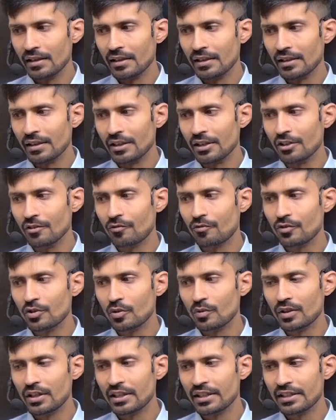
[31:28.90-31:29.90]
if you
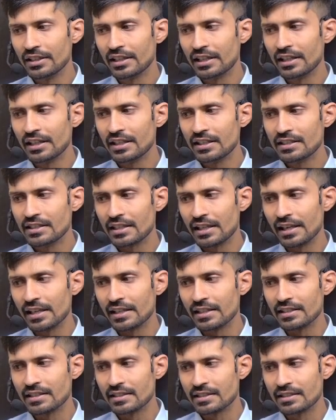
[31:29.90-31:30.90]
will increase
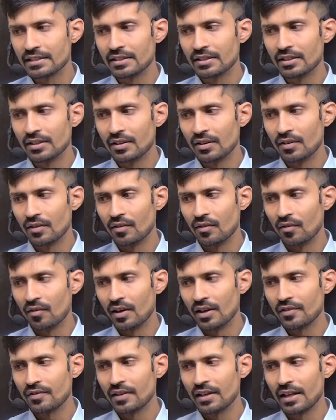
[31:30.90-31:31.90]
x, what
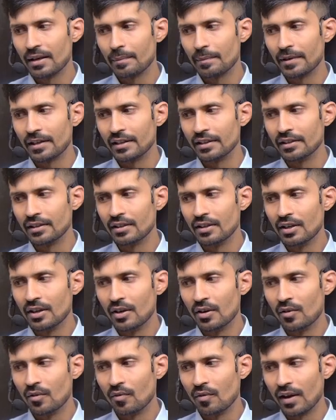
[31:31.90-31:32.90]
will happen?
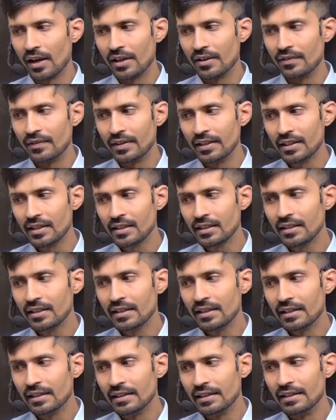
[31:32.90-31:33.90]
Y will
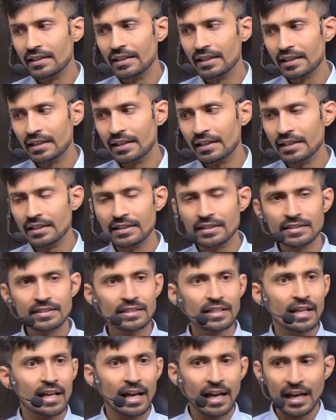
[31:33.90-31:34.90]
decrease.
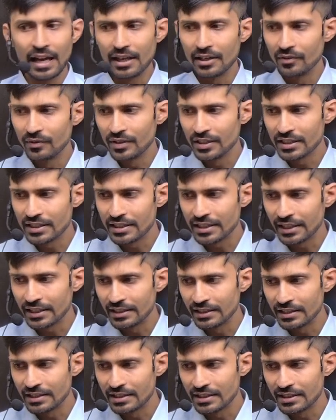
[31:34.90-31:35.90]
And we say
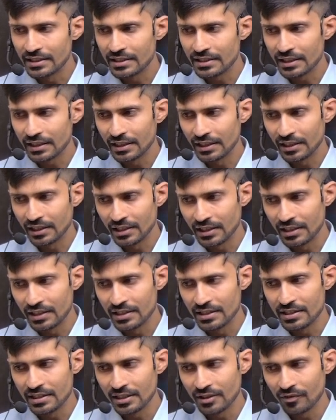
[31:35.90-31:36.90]
this is
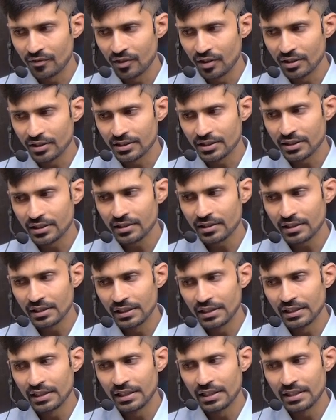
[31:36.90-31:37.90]
increasing function.
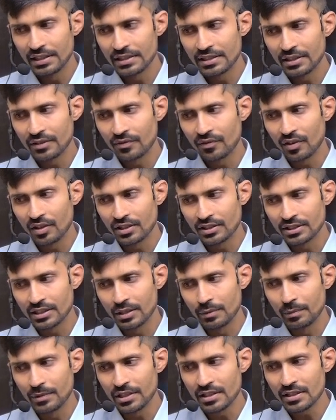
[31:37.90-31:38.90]
Increasing function
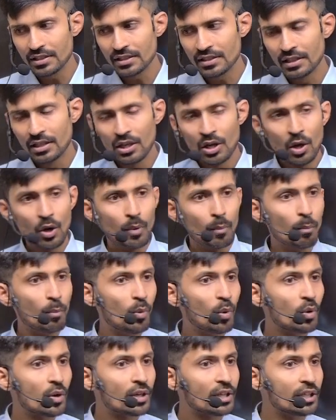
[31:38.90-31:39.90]
means more
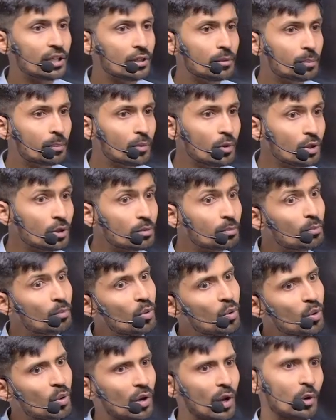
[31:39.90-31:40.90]
input,
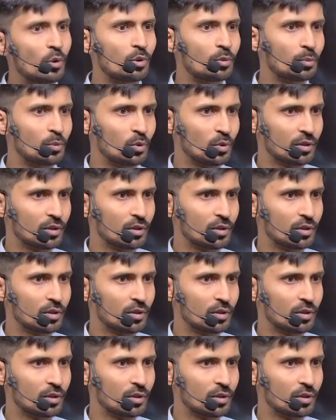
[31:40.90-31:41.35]
more output.